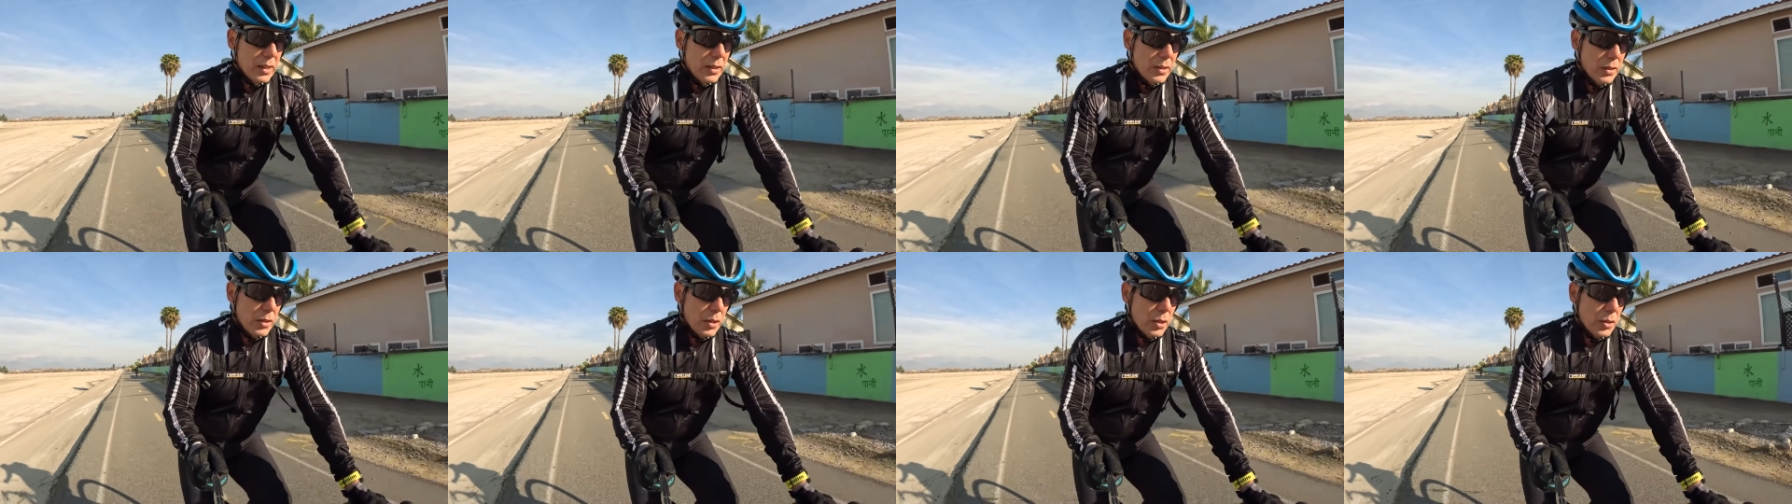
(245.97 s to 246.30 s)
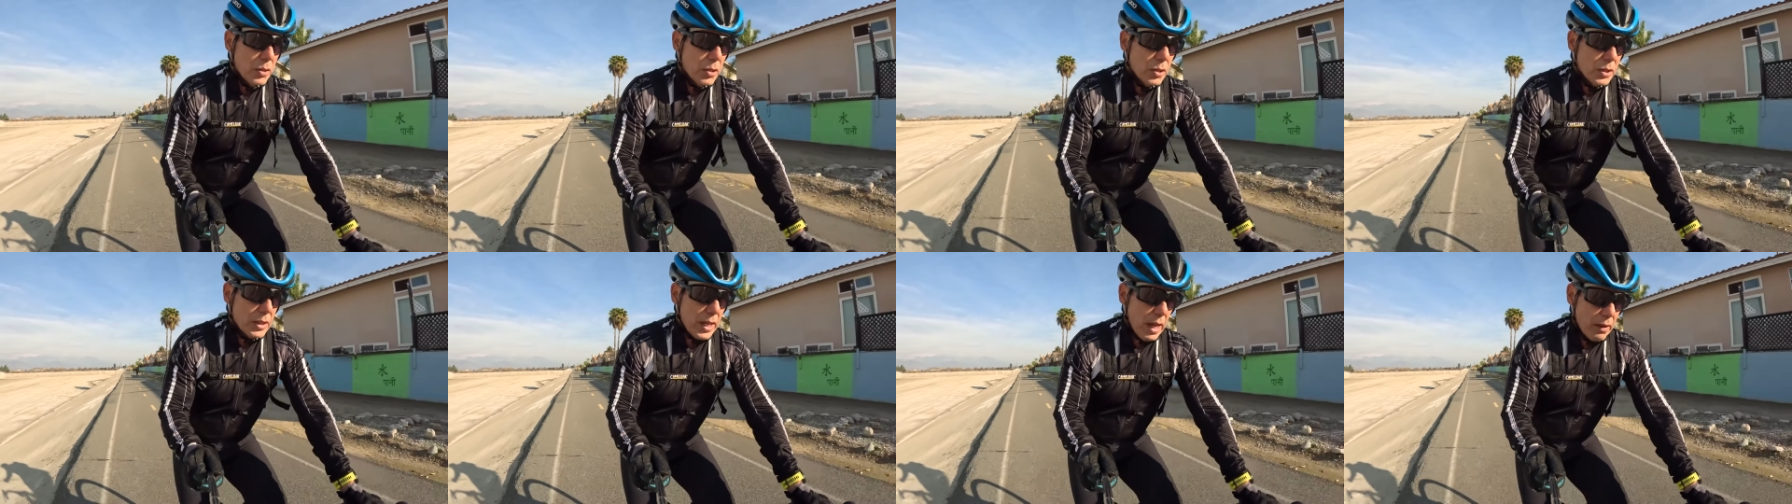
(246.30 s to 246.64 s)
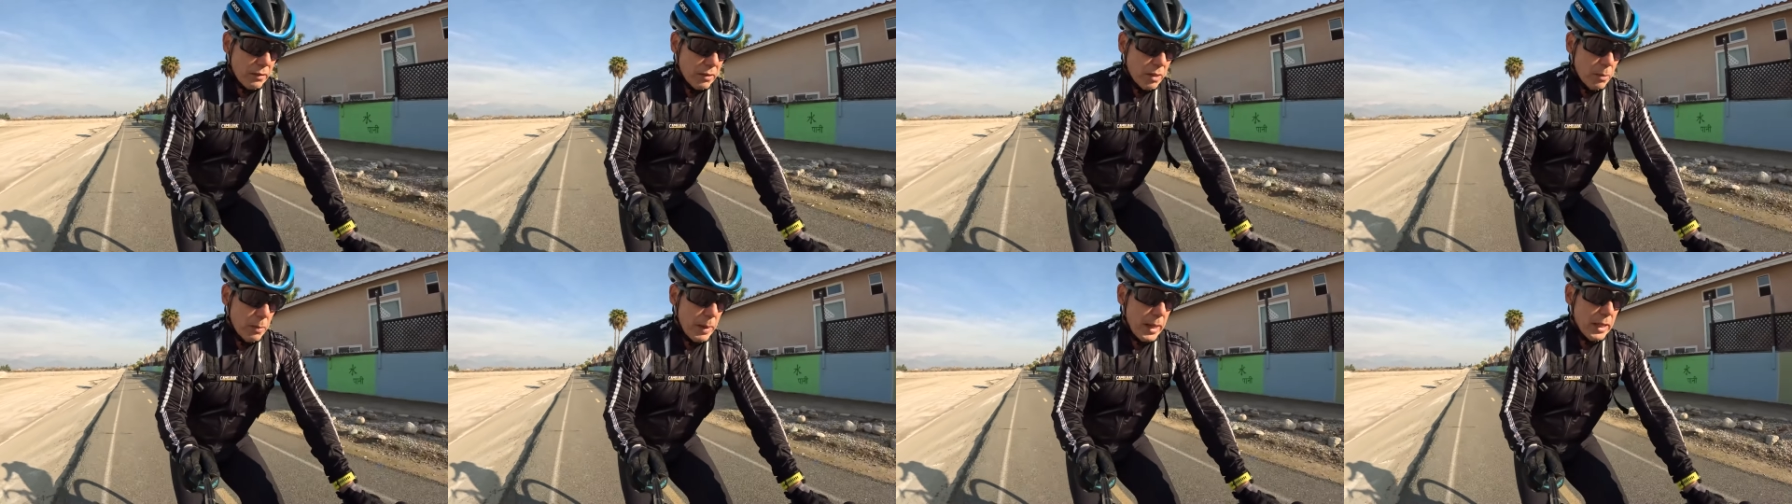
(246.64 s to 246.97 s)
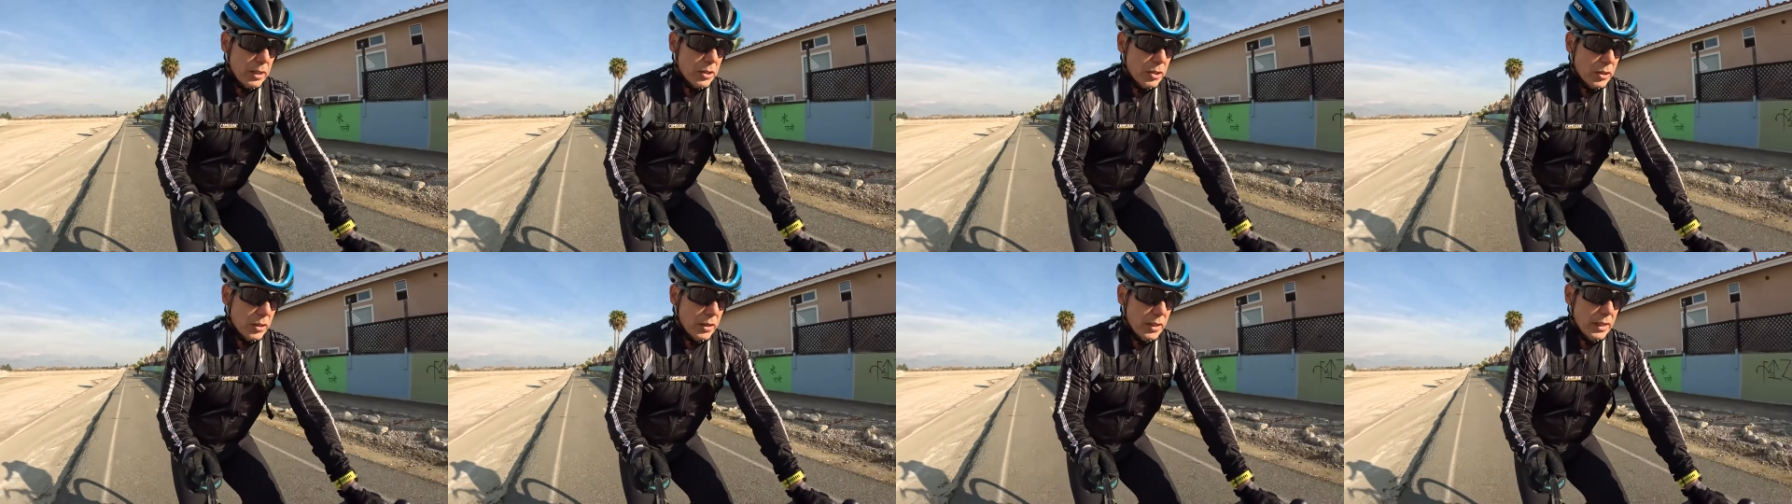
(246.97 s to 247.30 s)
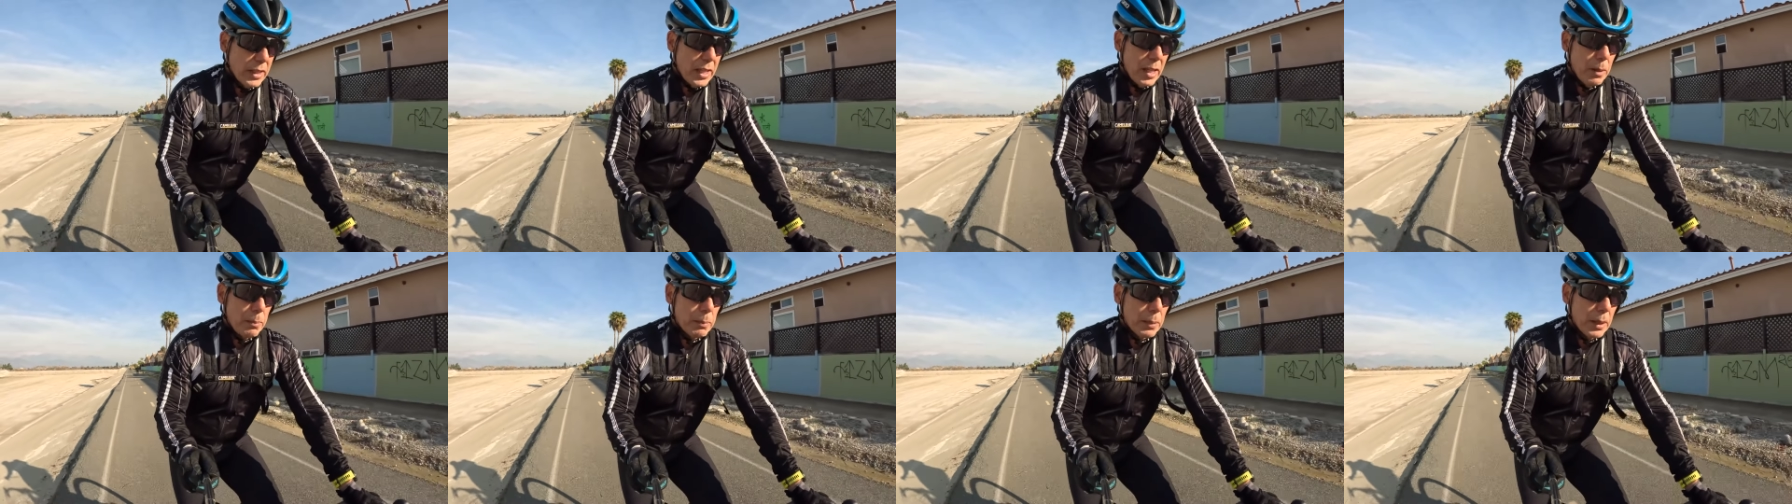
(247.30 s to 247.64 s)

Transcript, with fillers: you just have to make sure you keep